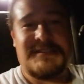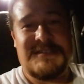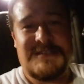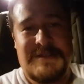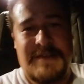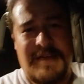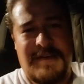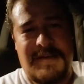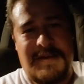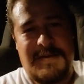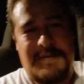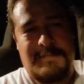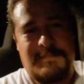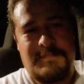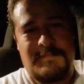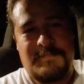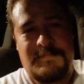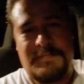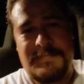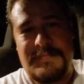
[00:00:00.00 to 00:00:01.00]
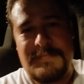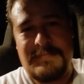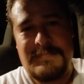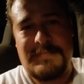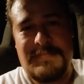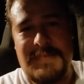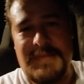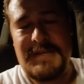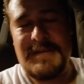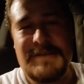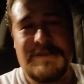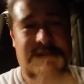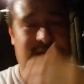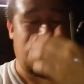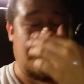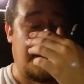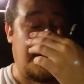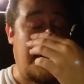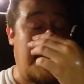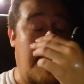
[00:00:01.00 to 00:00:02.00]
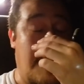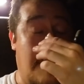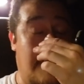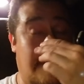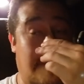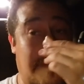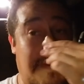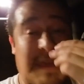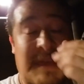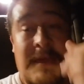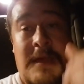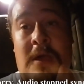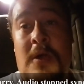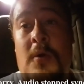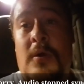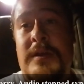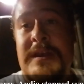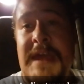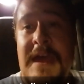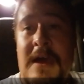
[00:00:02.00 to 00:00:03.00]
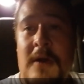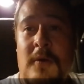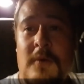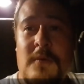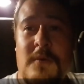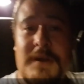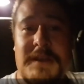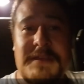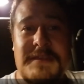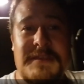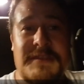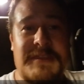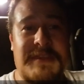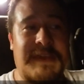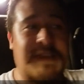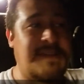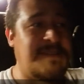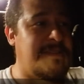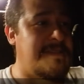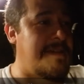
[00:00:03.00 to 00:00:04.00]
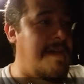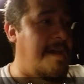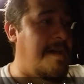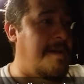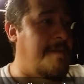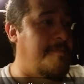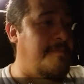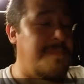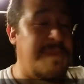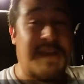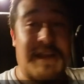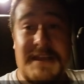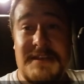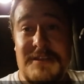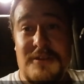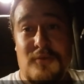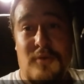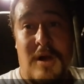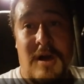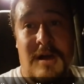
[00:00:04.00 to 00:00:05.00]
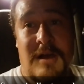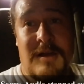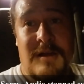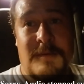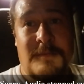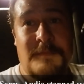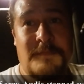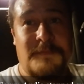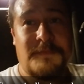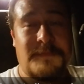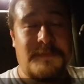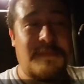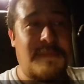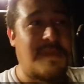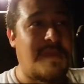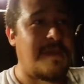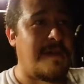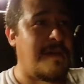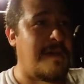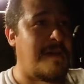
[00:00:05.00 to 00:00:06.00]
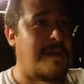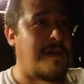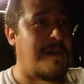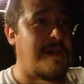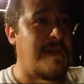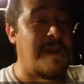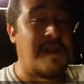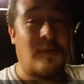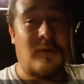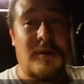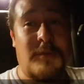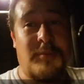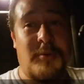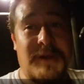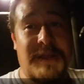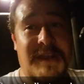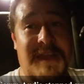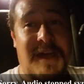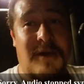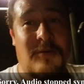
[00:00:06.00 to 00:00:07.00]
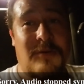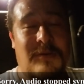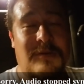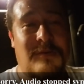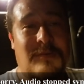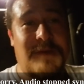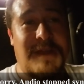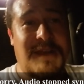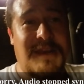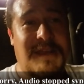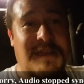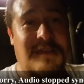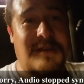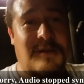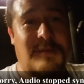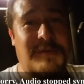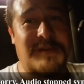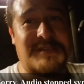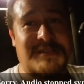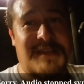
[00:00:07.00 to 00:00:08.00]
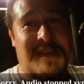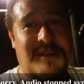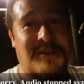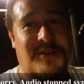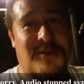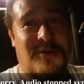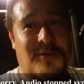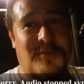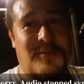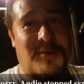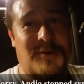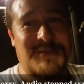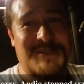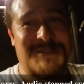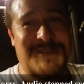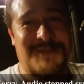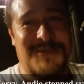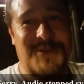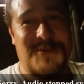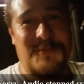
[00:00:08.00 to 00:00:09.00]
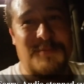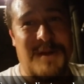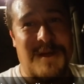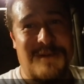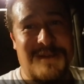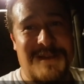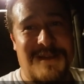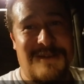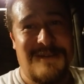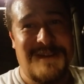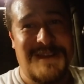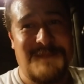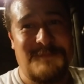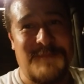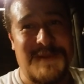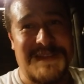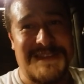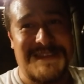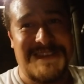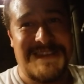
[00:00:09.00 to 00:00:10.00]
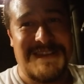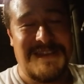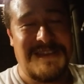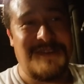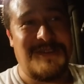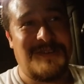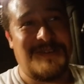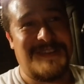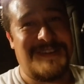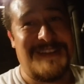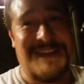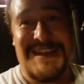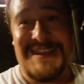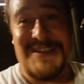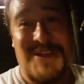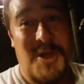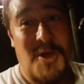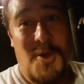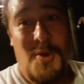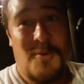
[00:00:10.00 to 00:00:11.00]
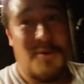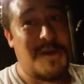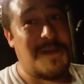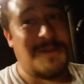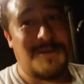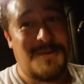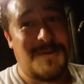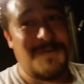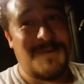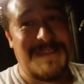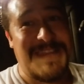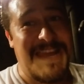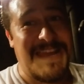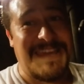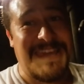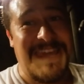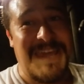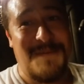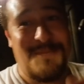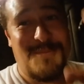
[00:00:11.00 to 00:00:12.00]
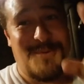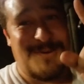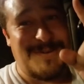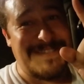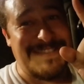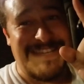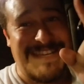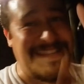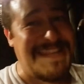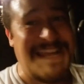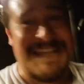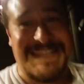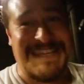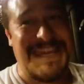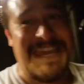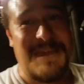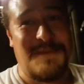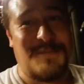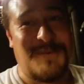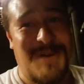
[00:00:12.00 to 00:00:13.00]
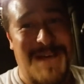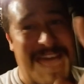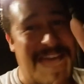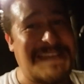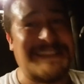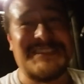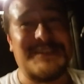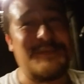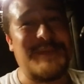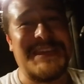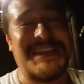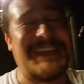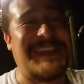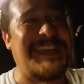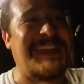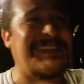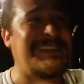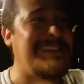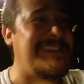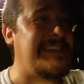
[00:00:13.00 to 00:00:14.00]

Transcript: Um, I just turned it off. Now, one of the things um, that I did wrong, uh, and I want to point it out right here because I know most of you probably already picked it up. You know, they're like, what are you doing with that cable? It's like, that cable has to be connected.